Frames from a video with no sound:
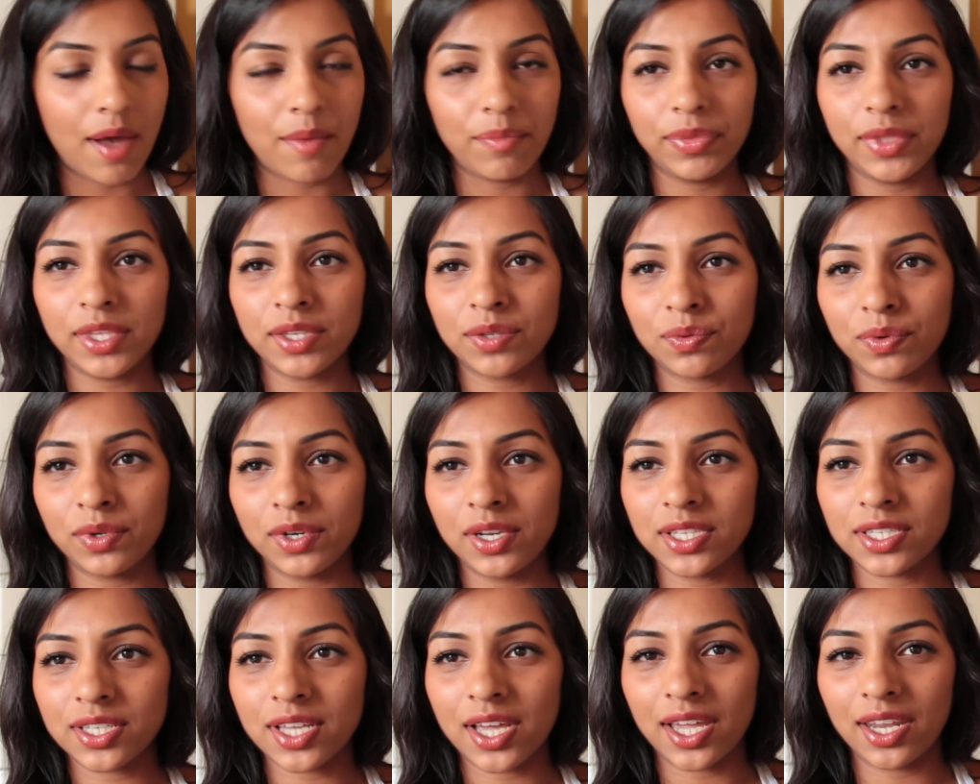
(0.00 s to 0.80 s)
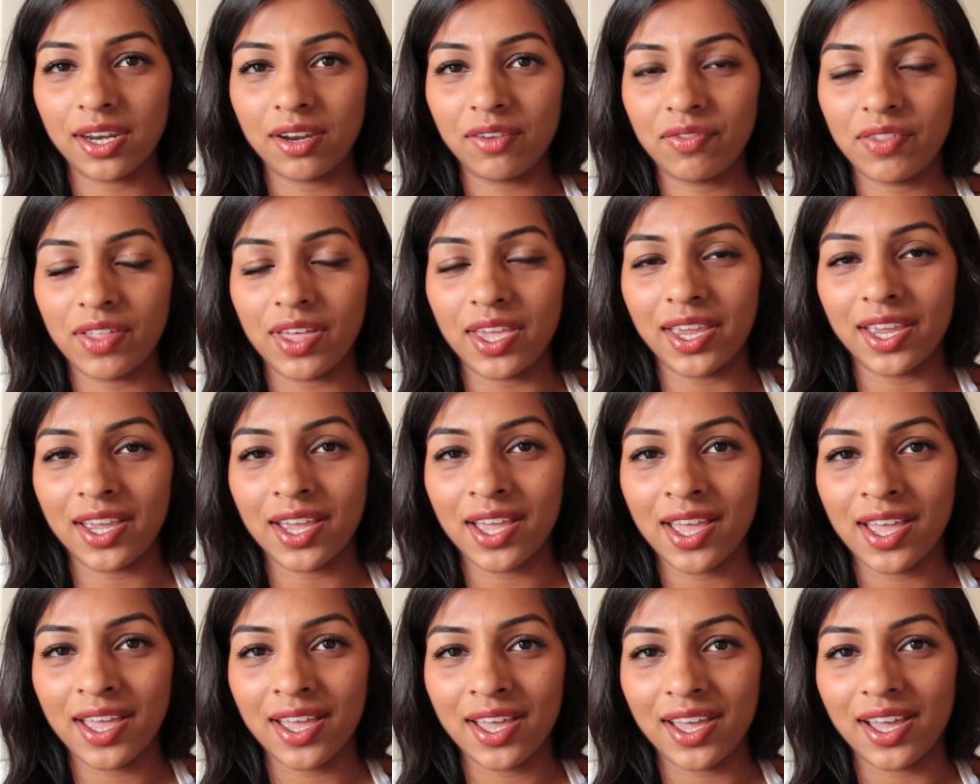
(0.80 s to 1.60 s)
This one is kind of like
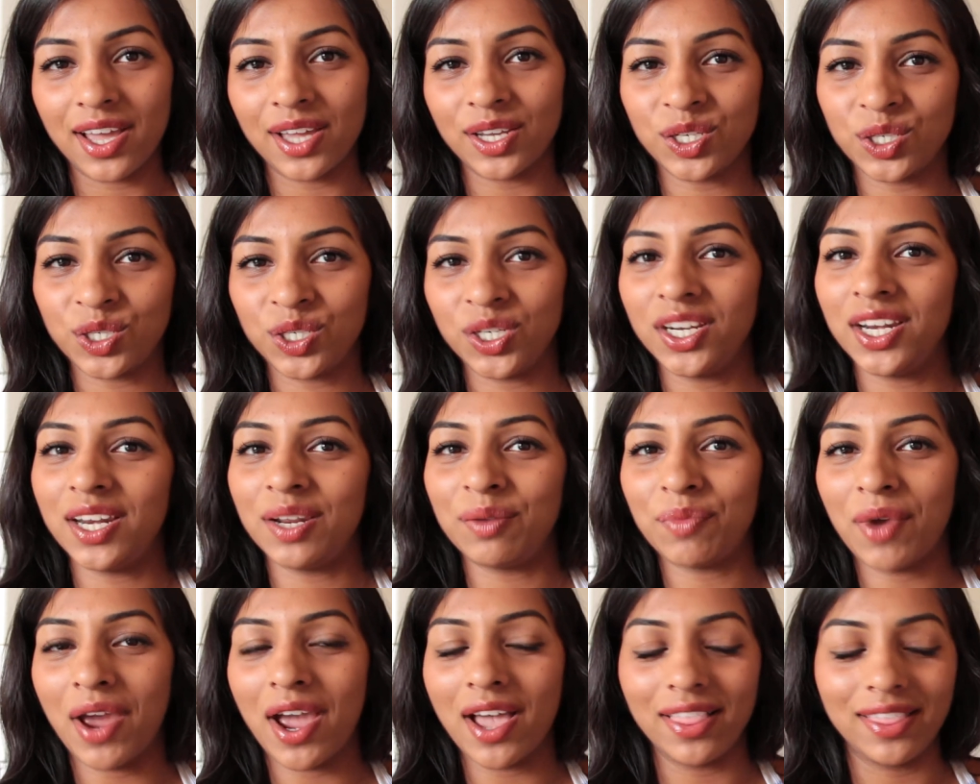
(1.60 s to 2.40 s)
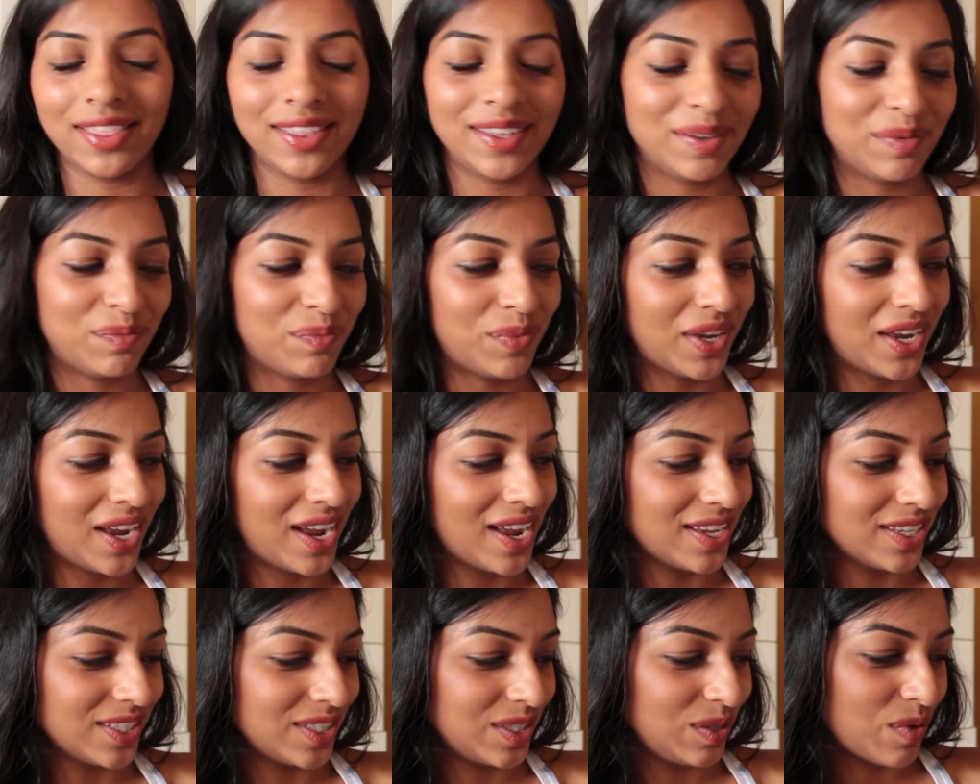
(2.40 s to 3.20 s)
a cheating palette
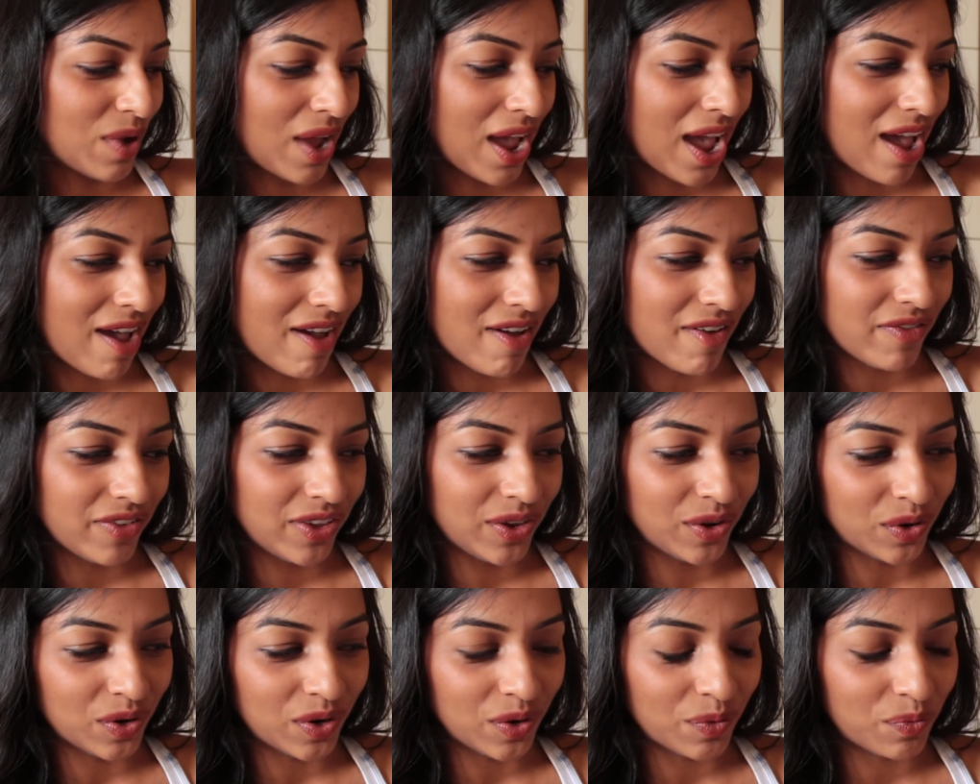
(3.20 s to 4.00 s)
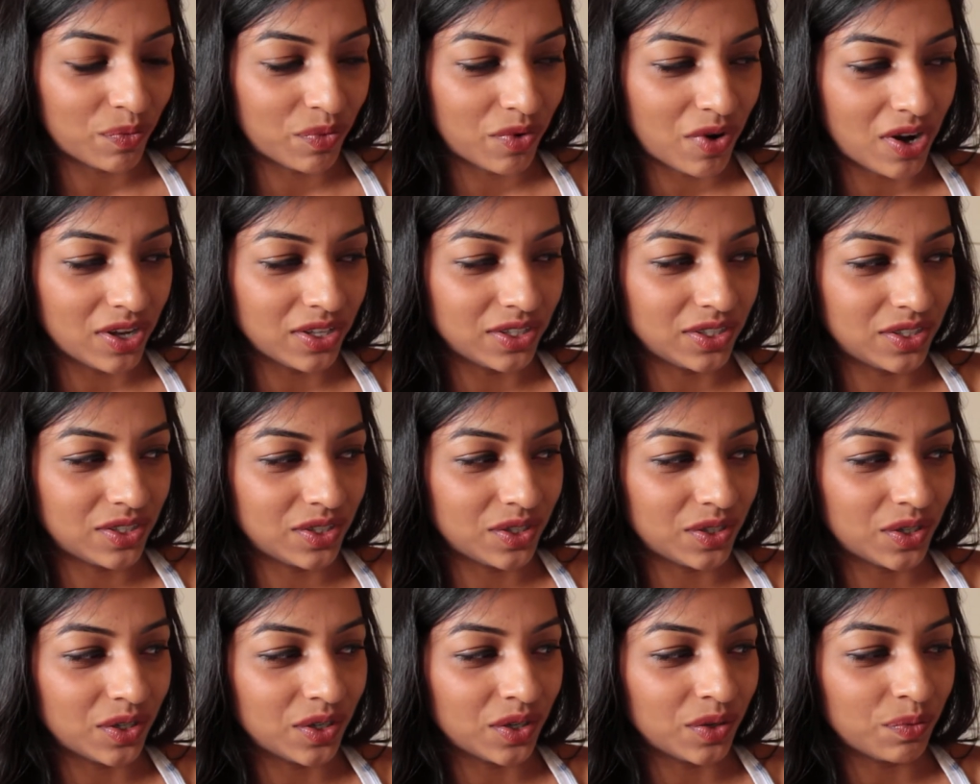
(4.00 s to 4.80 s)
because you have your
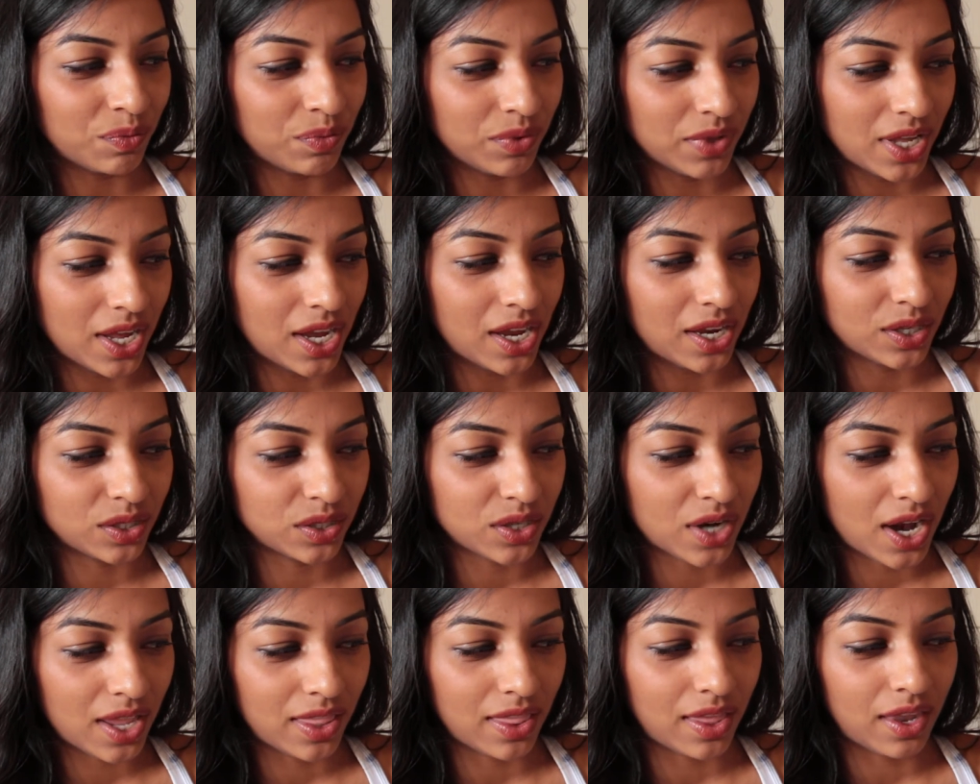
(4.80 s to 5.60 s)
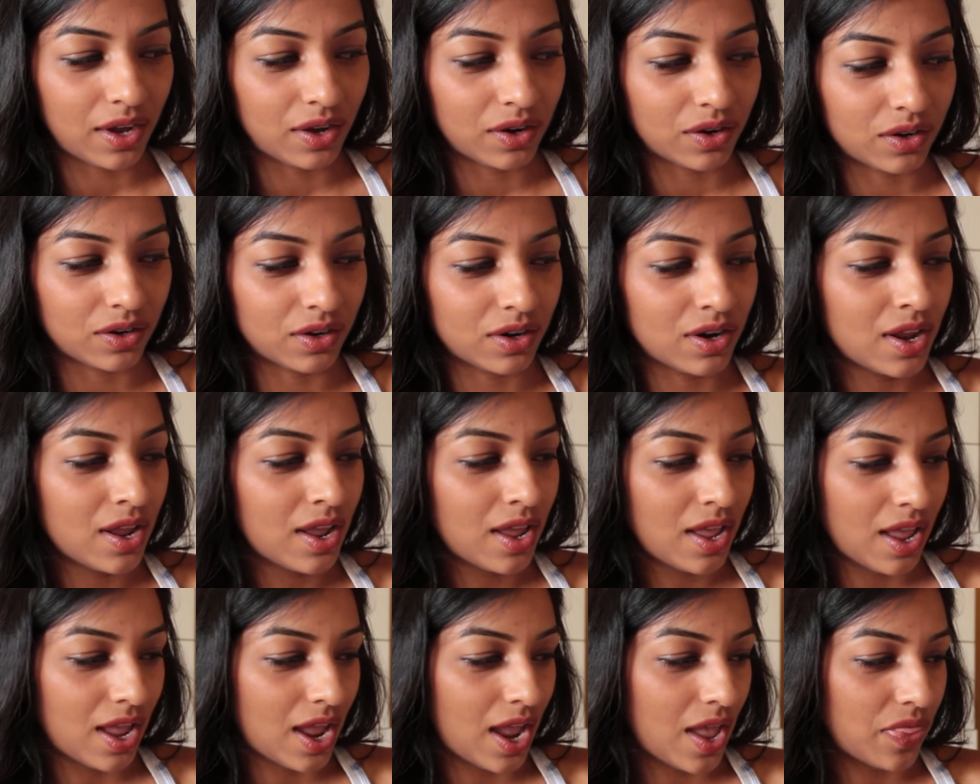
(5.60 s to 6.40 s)
bronzer, blush, highlighter,
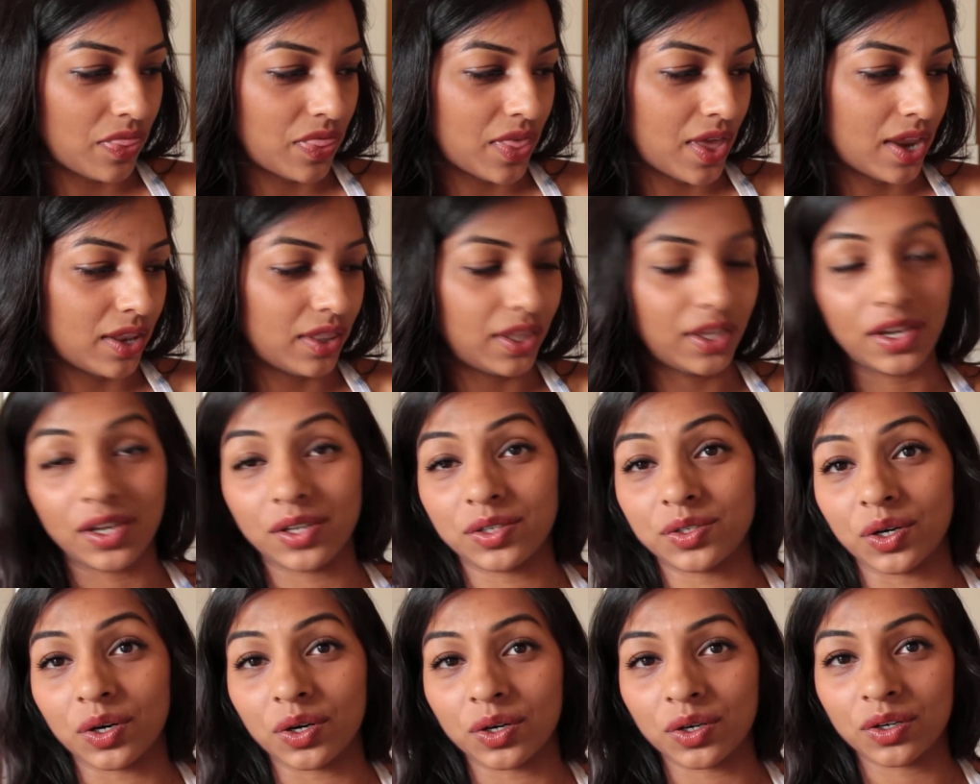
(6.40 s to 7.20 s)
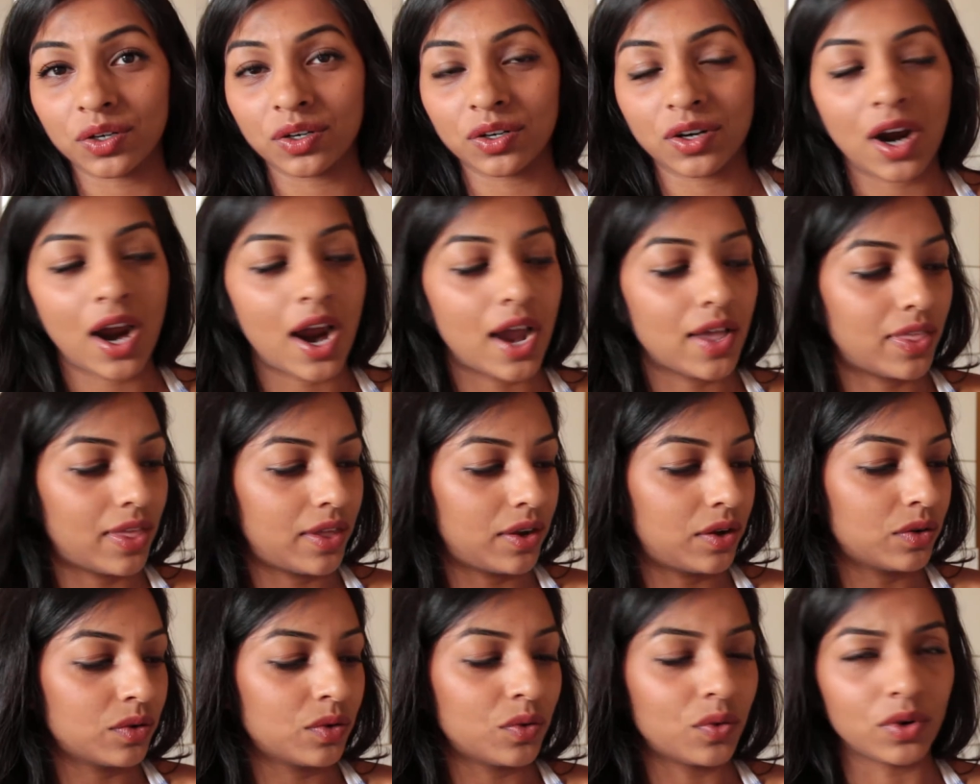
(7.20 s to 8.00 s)
and then like a darker
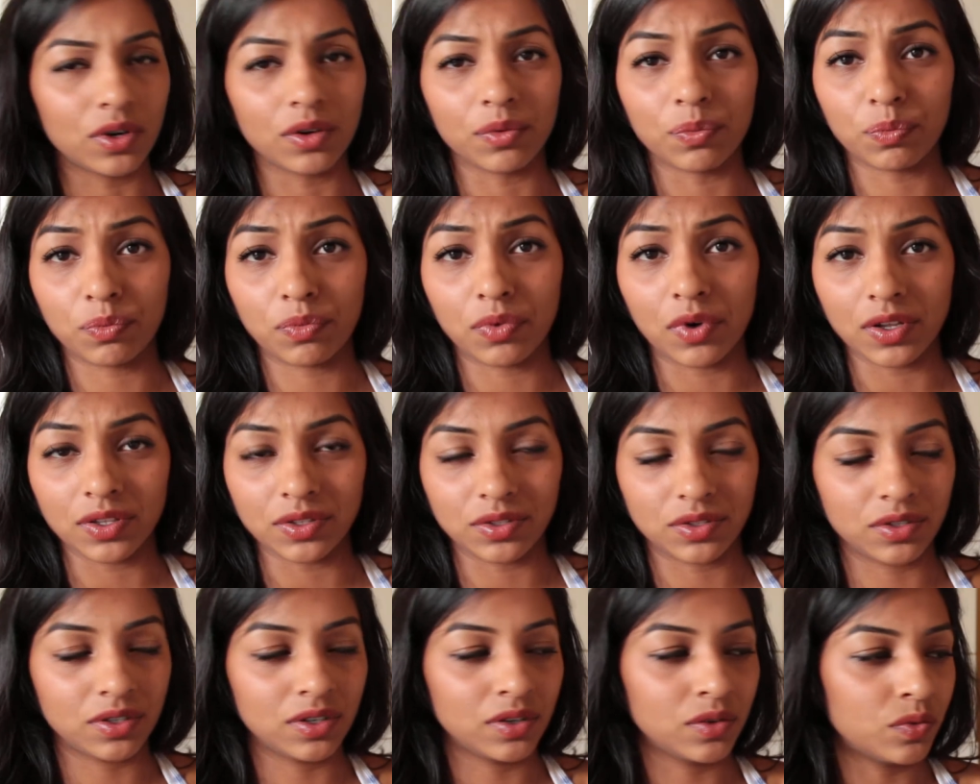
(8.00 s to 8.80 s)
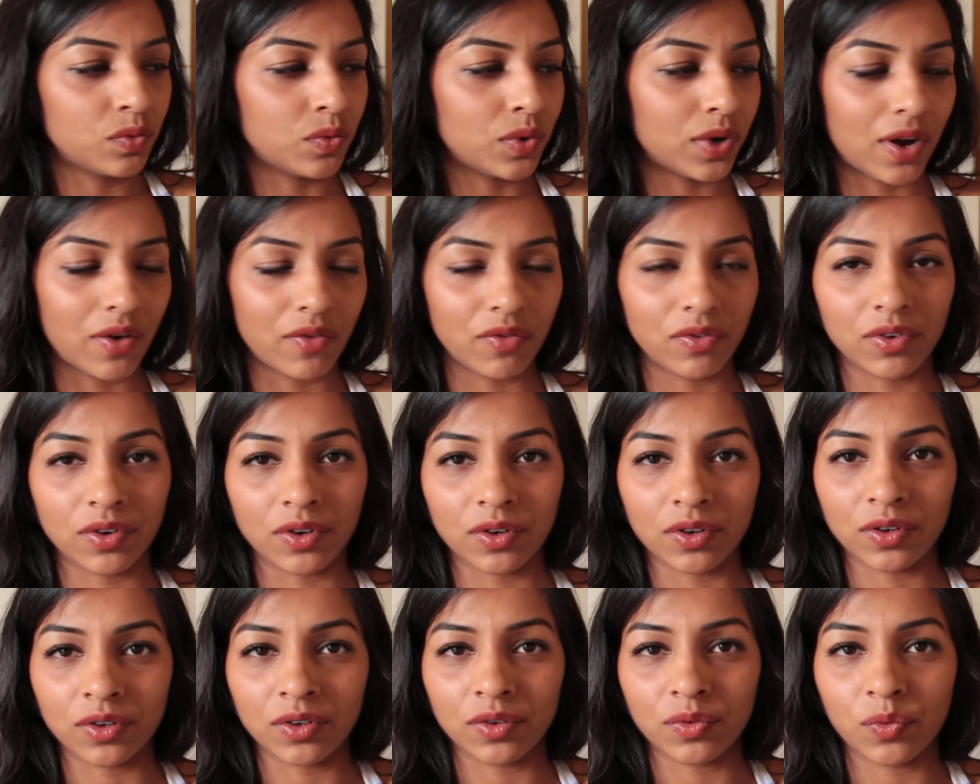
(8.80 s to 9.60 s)
highlighter or bronzer,
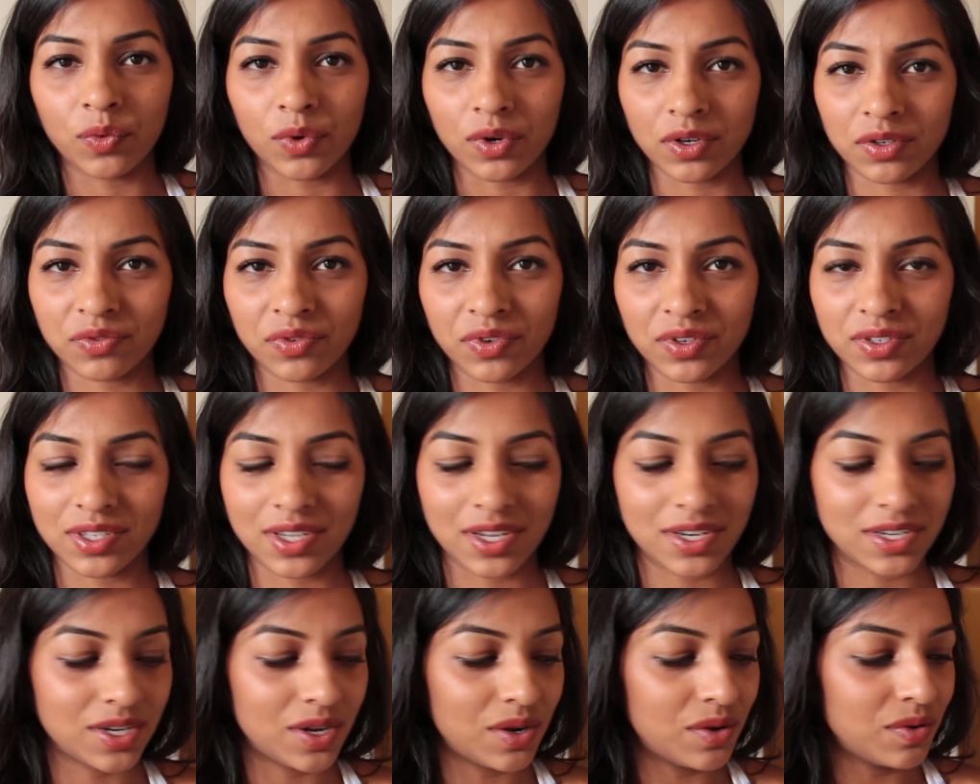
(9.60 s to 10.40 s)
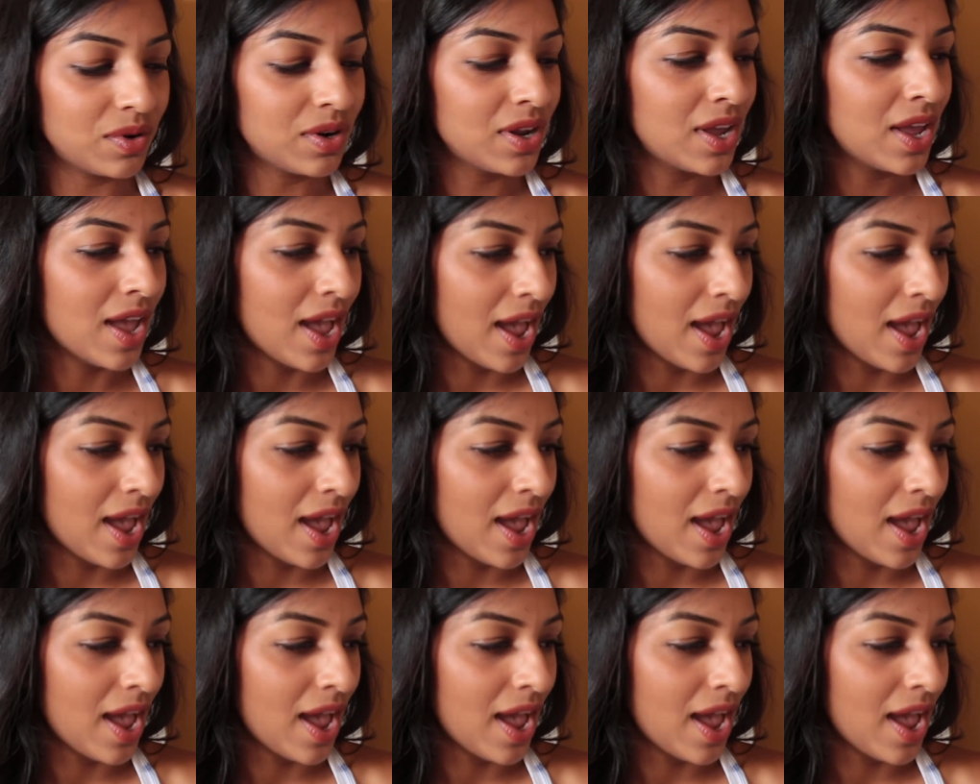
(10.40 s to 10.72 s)
whatever works for skin tone.